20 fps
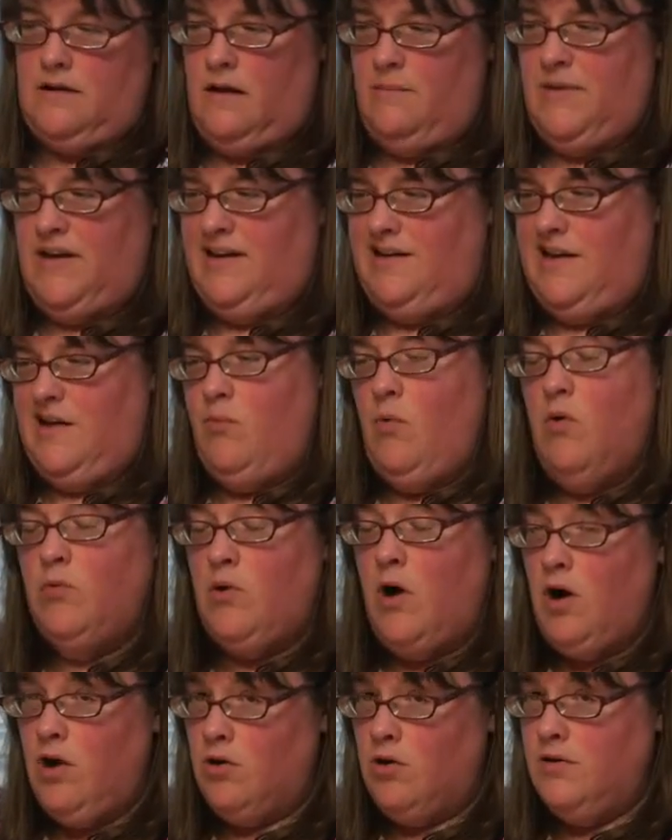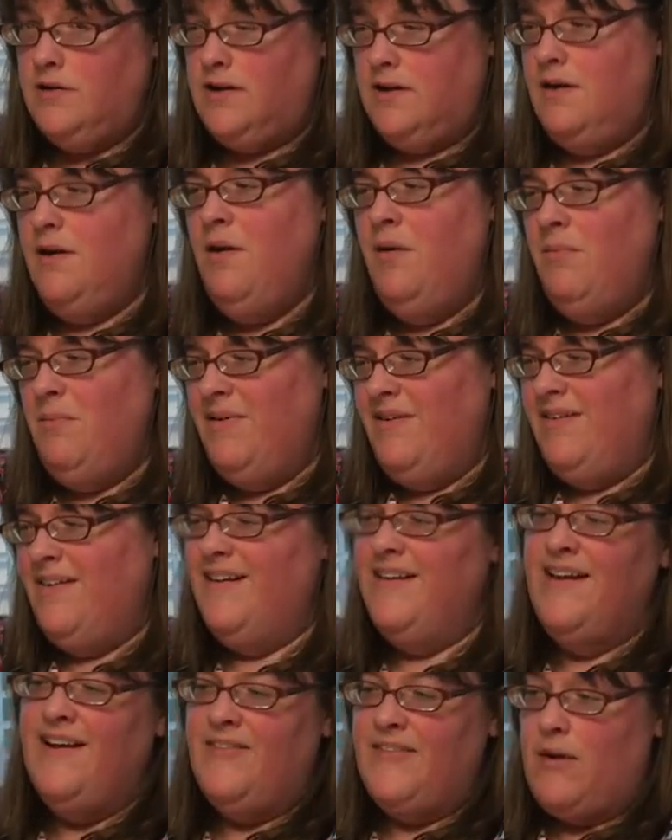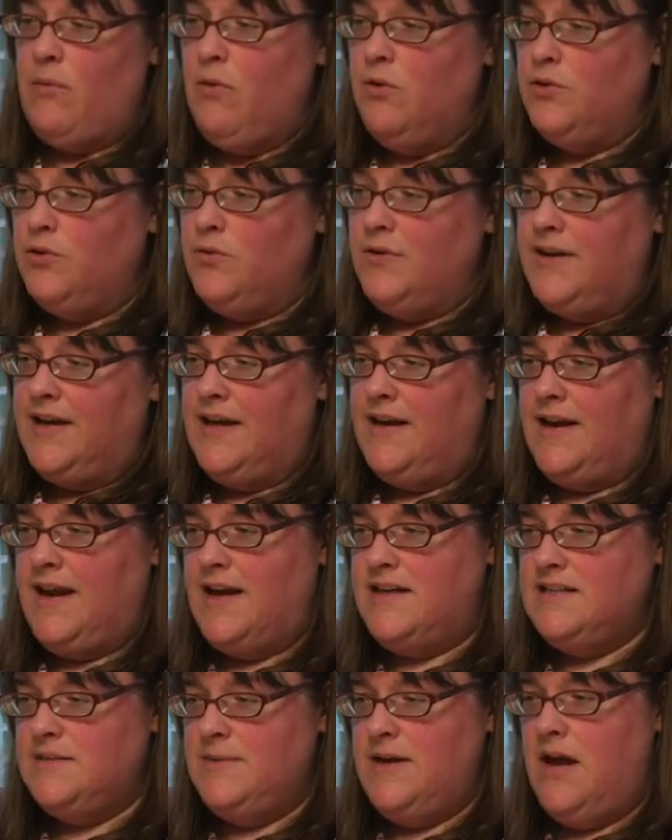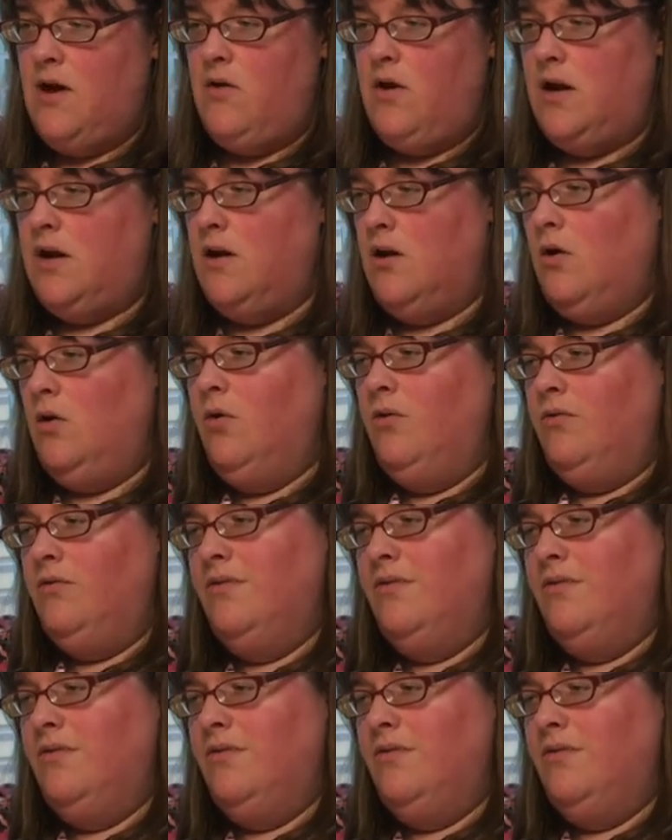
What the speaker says: I mean, it won't hurt them. They won't do it again. Ask me how I know.